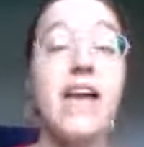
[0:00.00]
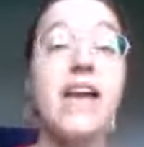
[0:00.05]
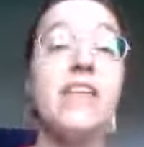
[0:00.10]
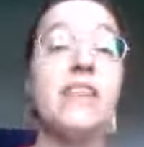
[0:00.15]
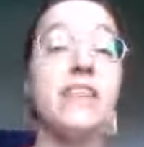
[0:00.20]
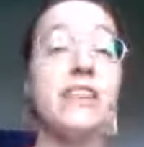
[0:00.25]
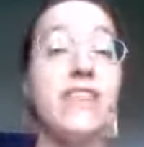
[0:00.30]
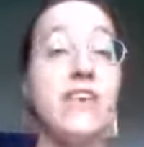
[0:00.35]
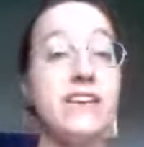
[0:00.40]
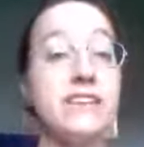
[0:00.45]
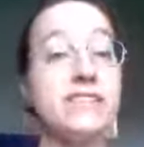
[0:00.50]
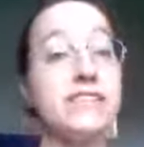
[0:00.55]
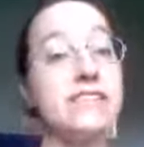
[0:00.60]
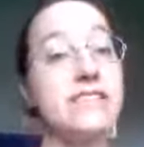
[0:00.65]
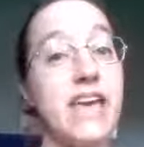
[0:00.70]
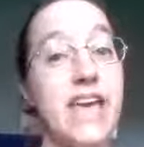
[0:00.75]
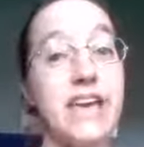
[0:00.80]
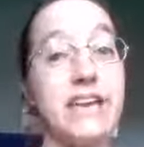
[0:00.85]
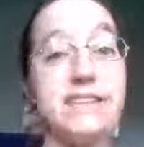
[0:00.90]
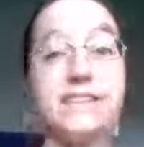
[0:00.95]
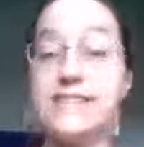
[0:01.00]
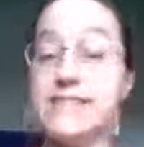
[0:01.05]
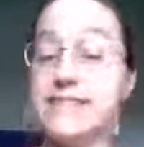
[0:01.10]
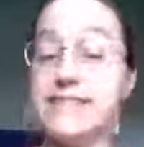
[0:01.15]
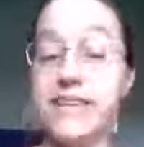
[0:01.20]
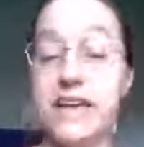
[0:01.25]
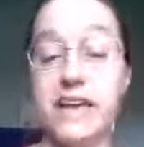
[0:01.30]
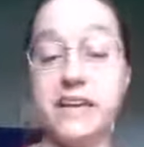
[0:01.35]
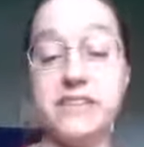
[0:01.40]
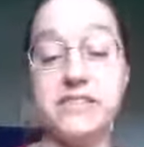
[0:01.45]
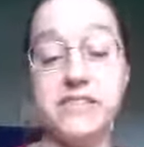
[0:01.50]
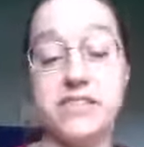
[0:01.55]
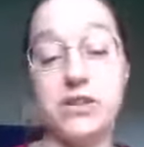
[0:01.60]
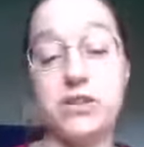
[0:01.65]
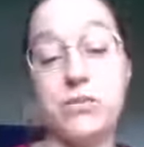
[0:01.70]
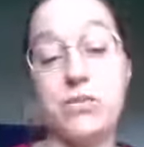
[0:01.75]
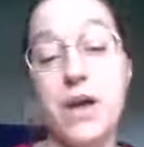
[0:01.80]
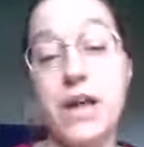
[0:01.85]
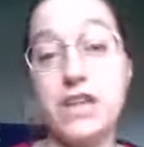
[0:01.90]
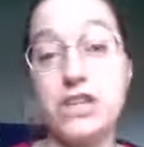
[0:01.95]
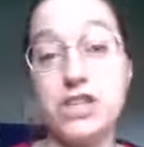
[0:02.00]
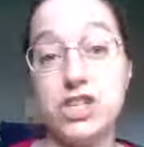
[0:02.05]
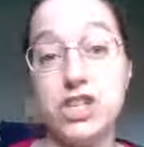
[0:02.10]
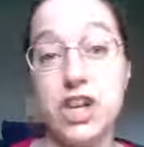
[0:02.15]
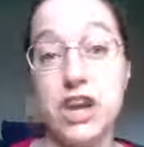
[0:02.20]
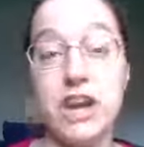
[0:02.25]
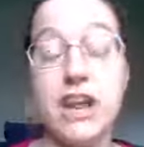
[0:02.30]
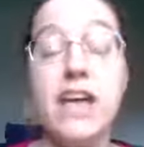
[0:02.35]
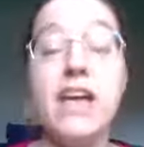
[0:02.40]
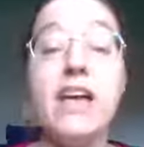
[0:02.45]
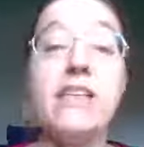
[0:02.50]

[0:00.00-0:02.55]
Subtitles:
This takes into consideration